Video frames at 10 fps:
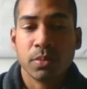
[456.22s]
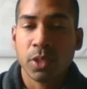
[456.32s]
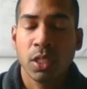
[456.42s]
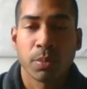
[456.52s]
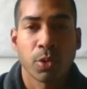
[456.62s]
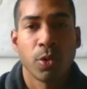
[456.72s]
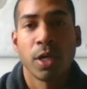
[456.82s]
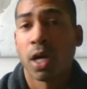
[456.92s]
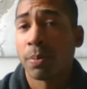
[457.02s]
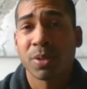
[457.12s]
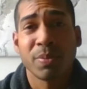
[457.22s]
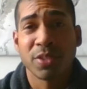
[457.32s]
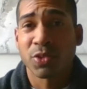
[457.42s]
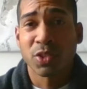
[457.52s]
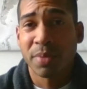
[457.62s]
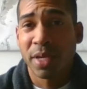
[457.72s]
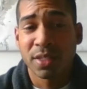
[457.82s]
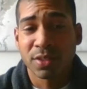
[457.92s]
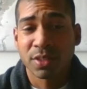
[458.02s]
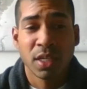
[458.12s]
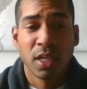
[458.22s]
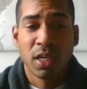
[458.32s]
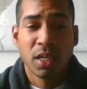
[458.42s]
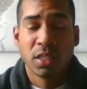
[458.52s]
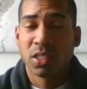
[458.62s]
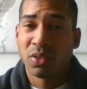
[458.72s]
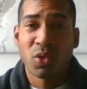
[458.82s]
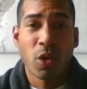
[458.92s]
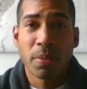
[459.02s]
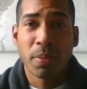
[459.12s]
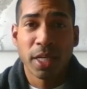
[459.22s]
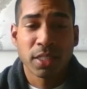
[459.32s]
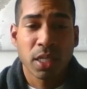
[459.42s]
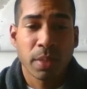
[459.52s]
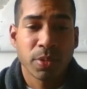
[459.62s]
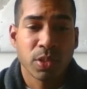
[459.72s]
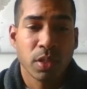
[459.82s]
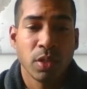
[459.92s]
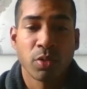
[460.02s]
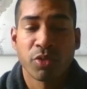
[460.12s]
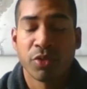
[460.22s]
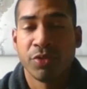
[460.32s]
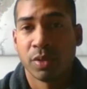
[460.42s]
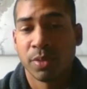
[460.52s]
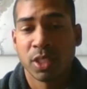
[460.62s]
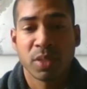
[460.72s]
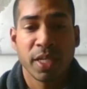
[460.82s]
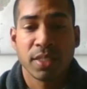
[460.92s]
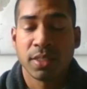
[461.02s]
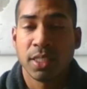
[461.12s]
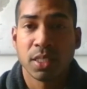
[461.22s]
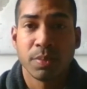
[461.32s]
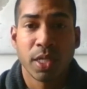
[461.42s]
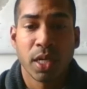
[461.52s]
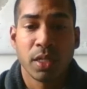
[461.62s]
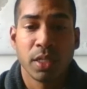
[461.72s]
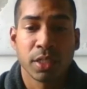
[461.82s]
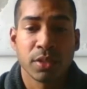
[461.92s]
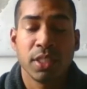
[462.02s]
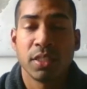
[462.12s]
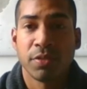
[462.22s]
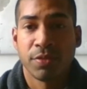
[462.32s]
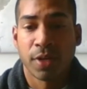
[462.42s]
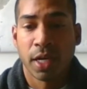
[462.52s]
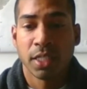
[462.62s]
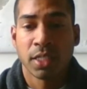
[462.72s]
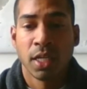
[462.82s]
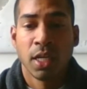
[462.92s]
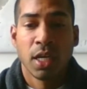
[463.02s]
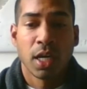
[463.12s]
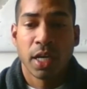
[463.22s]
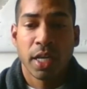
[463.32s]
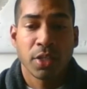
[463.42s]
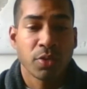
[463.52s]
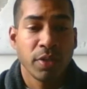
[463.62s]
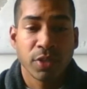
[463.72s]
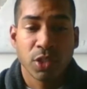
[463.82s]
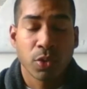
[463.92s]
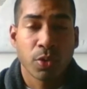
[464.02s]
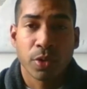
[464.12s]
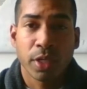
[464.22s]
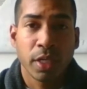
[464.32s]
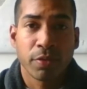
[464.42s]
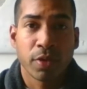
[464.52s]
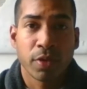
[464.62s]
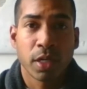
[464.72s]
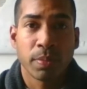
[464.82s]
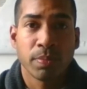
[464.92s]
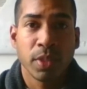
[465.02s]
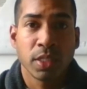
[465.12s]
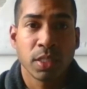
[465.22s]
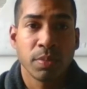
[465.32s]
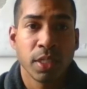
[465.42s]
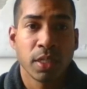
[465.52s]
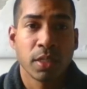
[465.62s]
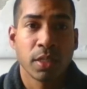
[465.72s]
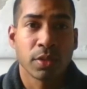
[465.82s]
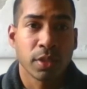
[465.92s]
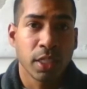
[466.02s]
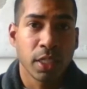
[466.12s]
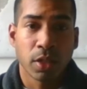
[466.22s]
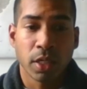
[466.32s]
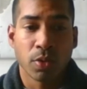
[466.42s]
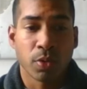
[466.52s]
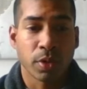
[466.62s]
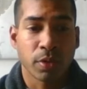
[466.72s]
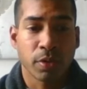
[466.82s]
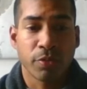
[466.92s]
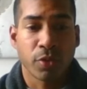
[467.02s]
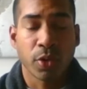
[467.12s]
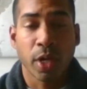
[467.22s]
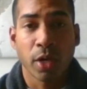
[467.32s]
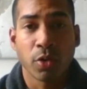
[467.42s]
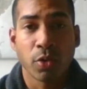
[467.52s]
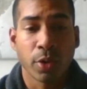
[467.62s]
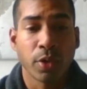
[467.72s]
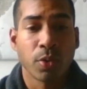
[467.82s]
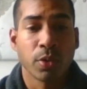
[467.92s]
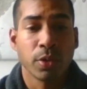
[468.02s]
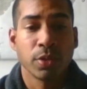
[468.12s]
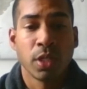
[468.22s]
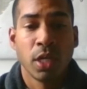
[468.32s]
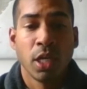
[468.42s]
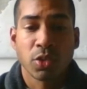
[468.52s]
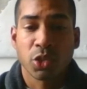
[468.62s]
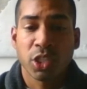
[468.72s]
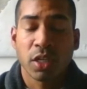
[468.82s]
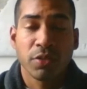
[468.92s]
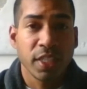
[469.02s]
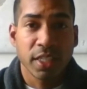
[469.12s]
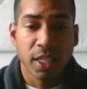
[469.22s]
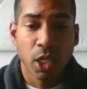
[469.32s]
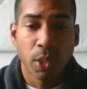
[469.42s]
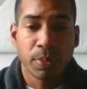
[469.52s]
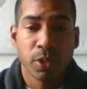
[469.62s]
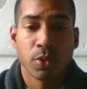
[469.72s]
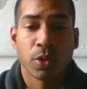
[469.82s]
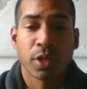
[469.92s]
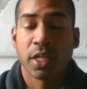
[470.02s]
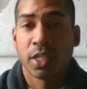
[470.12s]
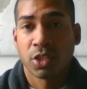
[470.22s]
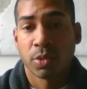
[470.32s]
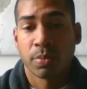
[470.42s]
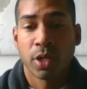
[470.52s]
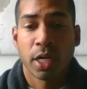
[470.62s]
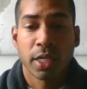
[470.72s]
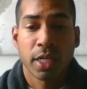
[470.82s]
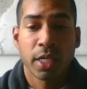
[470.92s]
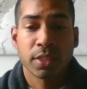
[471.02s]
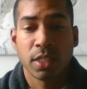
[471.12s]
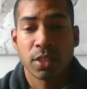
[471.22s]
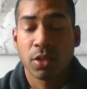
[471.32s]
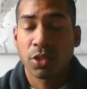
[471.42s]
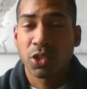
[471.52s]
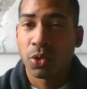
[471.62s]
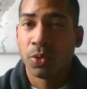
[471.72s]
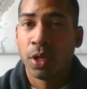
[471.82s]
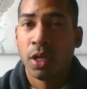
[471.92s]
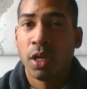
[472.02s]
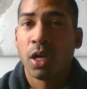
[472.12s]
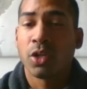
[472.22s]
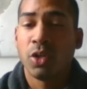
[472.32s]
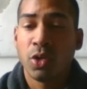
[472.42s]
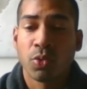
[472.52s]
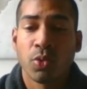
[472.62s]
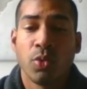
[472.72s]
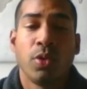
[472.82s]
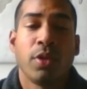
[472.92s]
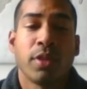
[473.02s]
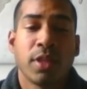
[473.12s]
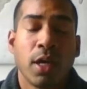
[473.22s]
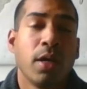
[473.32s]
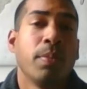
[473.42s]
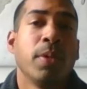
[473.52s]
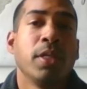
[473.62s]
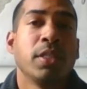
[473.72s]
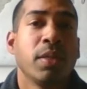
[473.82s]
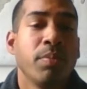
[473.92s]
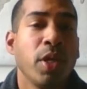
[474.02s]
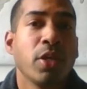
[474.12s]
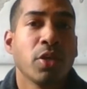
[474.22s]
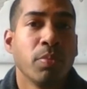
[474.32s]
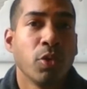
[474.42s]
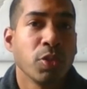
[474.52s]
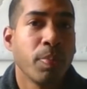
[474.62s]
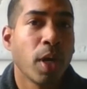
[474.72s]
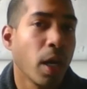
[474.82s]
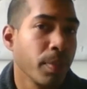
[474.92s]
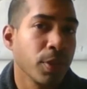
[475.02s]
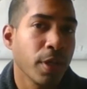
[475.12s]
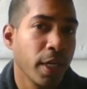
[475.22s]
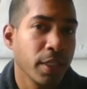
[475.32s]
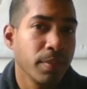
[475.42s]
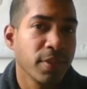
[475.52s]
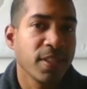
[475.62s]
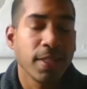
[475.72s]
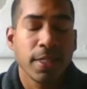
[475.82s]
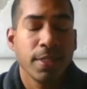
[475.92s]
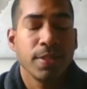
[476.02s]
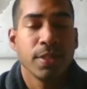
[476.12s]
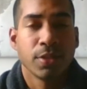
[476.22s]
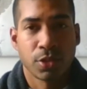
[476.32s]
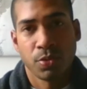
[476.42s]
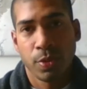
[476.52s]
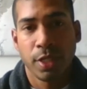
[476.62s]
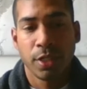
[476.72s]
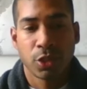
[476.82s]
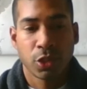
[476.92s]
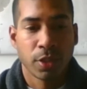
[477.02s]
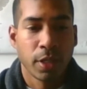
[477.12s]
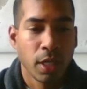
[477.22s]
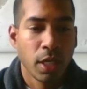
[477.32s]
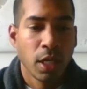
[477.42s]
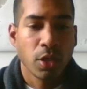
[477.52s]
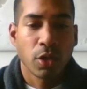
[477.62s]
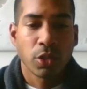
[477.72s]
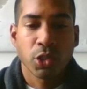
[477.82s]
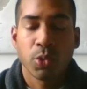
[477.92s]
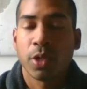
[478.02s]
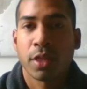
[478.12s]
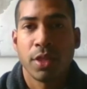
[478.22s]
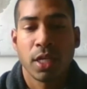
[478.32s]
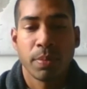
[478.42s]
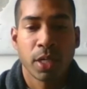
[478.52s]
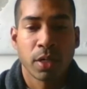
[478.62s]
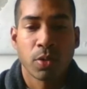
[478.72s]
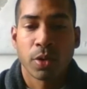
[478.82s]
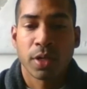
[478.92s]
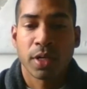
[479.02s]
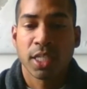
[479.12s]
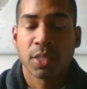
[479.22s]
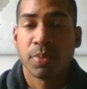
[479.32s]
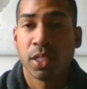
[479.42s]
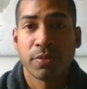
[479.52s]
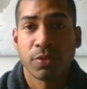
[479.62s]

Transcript: Number one, optimize your space. To avoid mix-ups, your fulfillment space needs to be clearly defined, and your inventory needs to be clearly in order for your outgoing order. So shelving can help you organize your product. It's also a good rule of thumb to make your most popular items the easiest to reach. You also want to think about an organized place